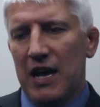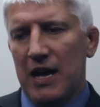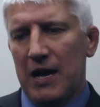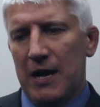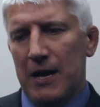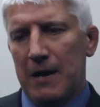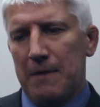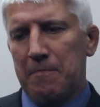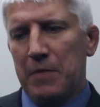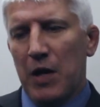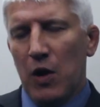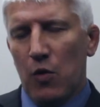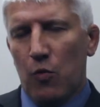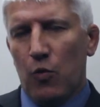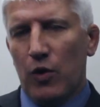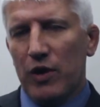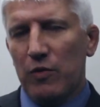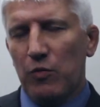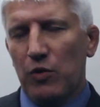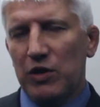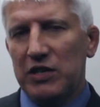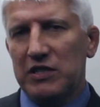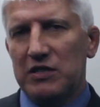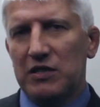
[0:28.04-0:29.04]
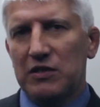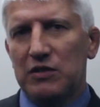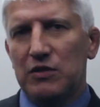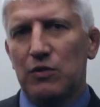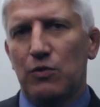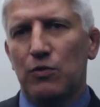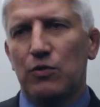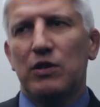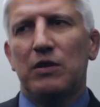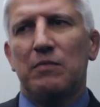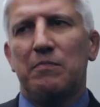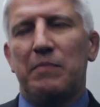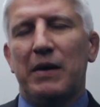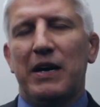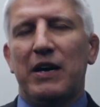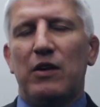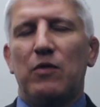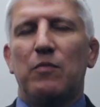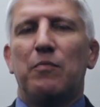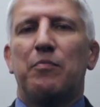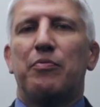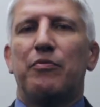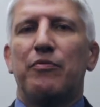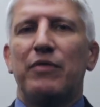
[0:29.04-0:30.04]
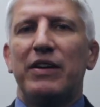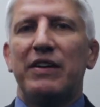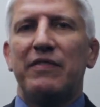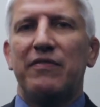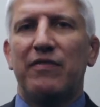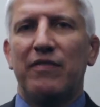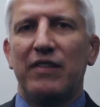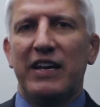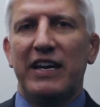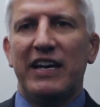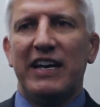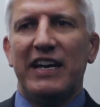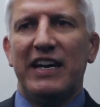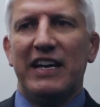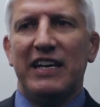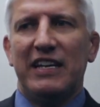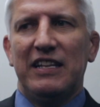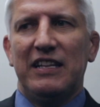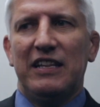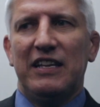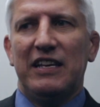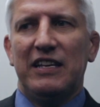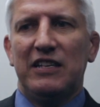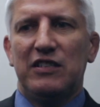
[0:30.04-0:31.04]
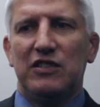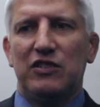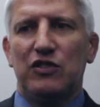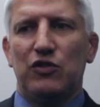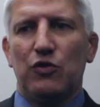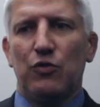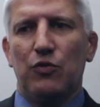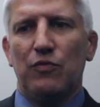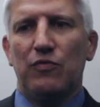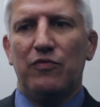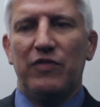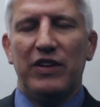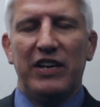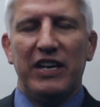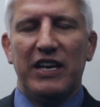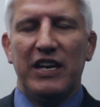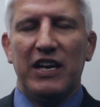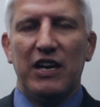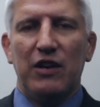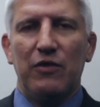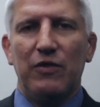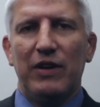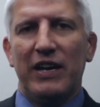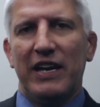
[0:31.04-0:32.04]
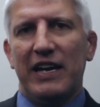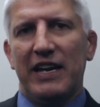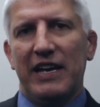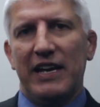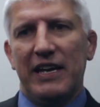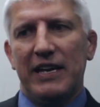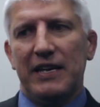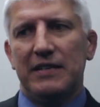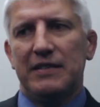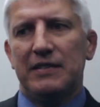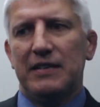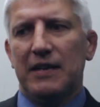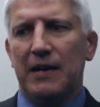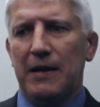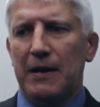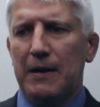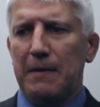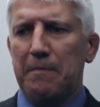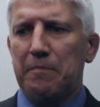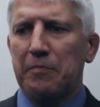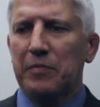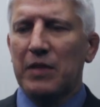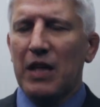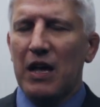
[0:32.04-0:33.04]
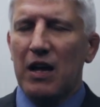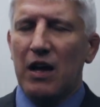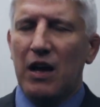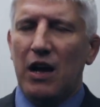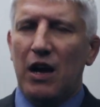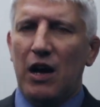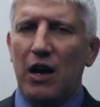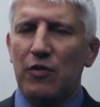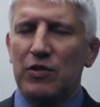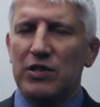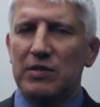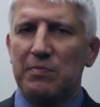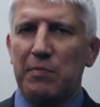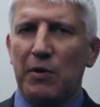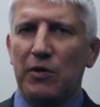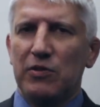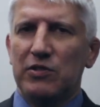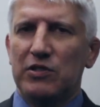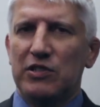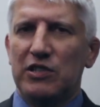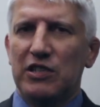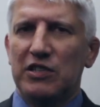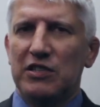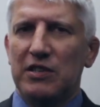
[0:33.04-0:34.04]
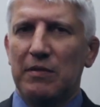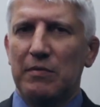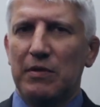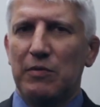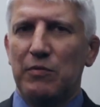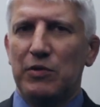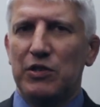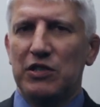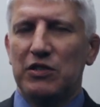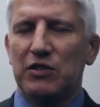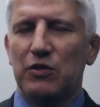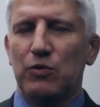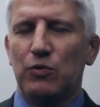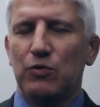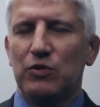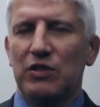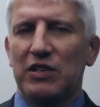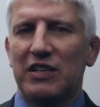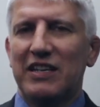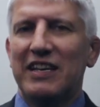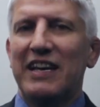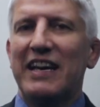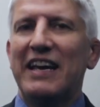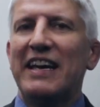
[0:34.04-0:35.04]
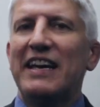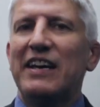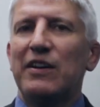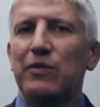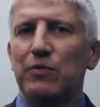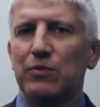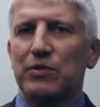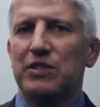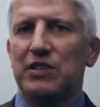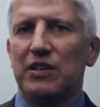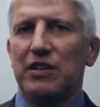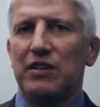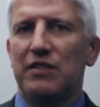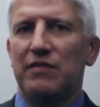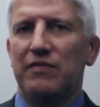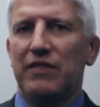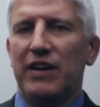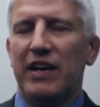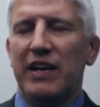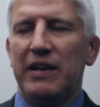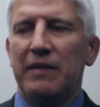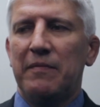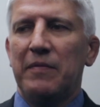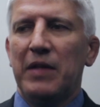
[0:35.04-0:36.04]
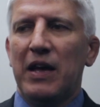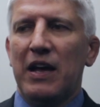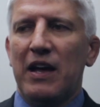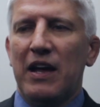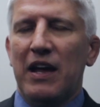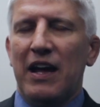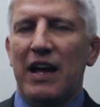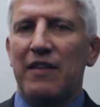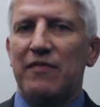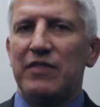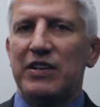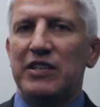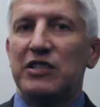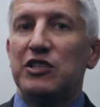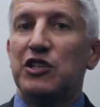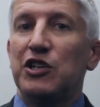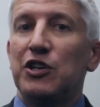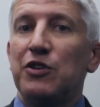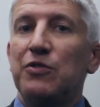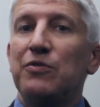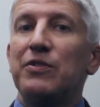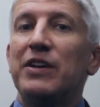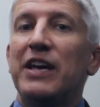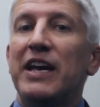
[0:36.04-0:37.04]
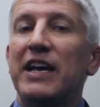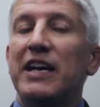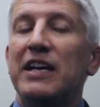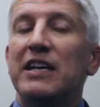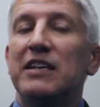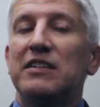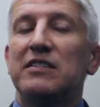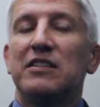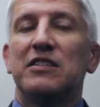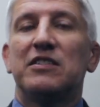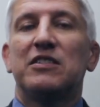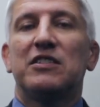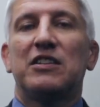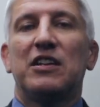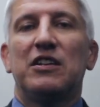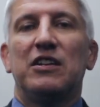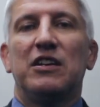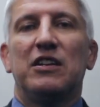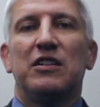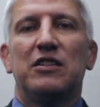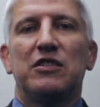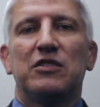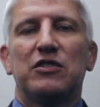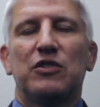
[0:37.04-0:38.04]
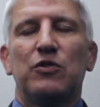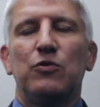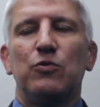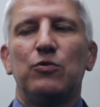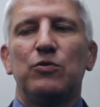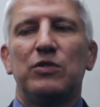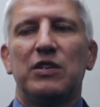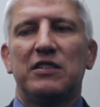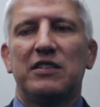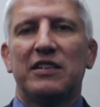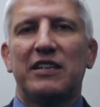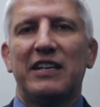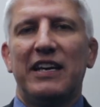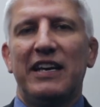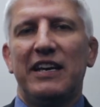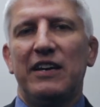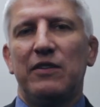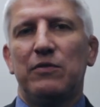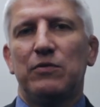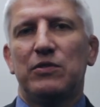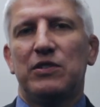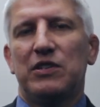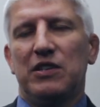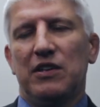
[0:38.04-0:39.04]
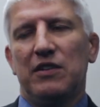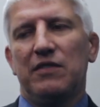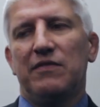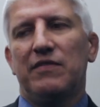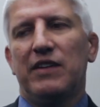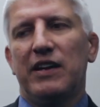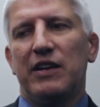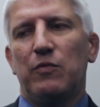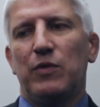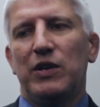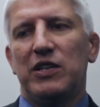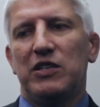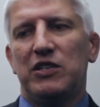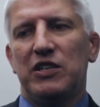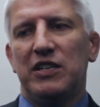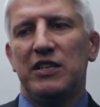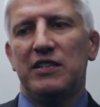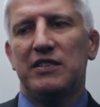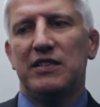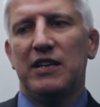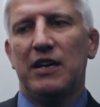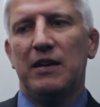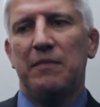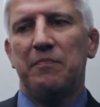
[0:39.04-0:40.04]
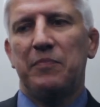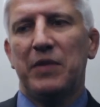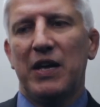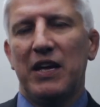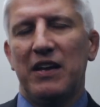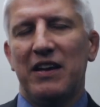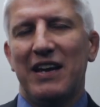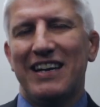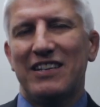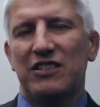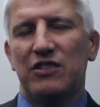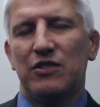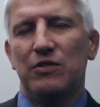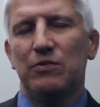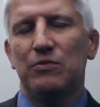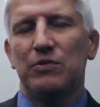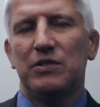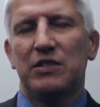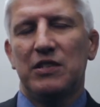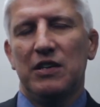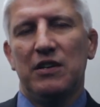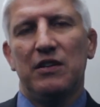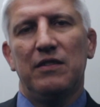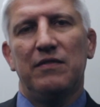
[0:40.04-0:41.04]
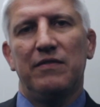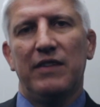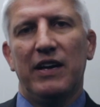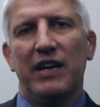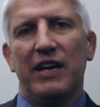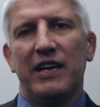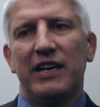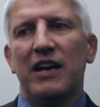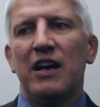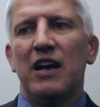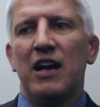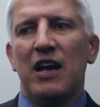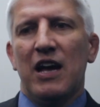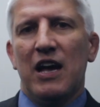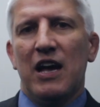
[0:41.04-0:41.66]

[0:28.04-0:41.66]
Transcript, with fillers: Um, what I wanted to talk about briefly in this short video is um, our response to something which is called the Keel Survey. Every two years, the, uh, the school does a Keel survey, which is um, a national survey